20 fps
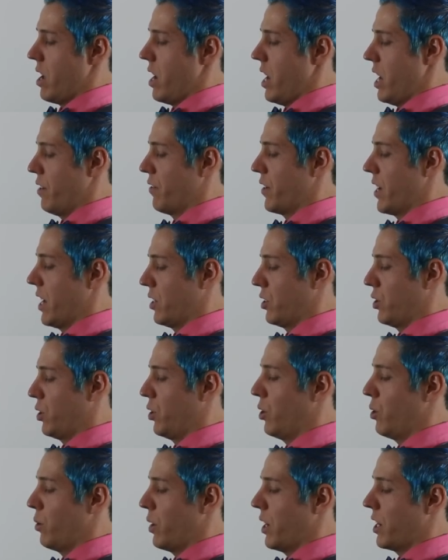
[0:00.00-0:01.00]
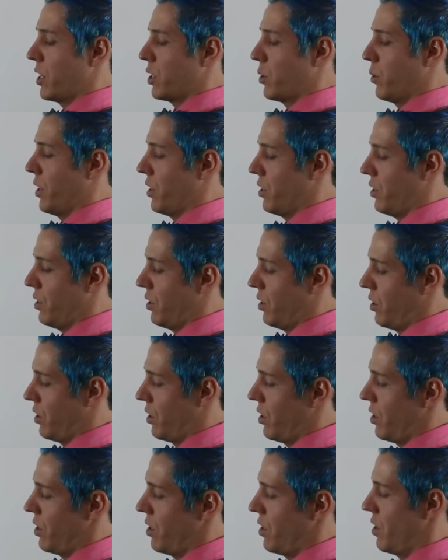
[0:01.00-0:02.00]
And you've got 2 ear
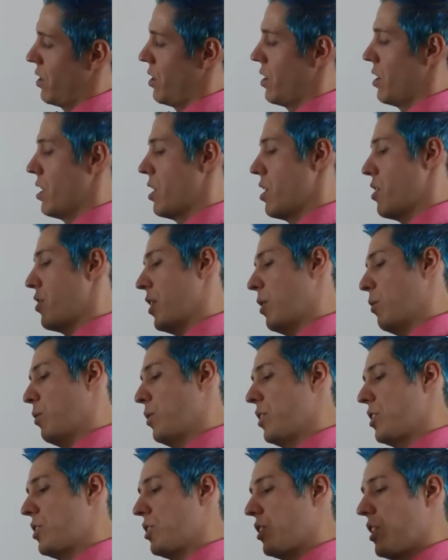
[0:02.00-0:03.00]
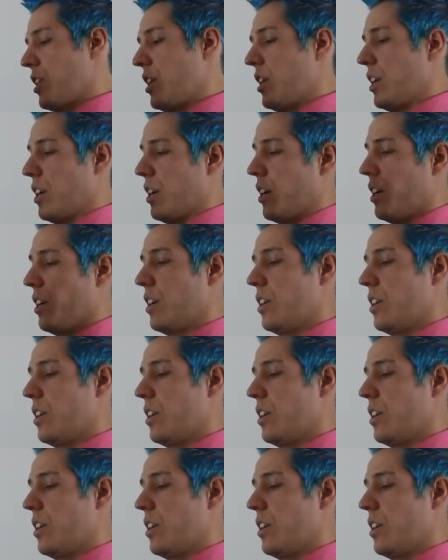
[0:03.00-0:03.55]
twists that are really secure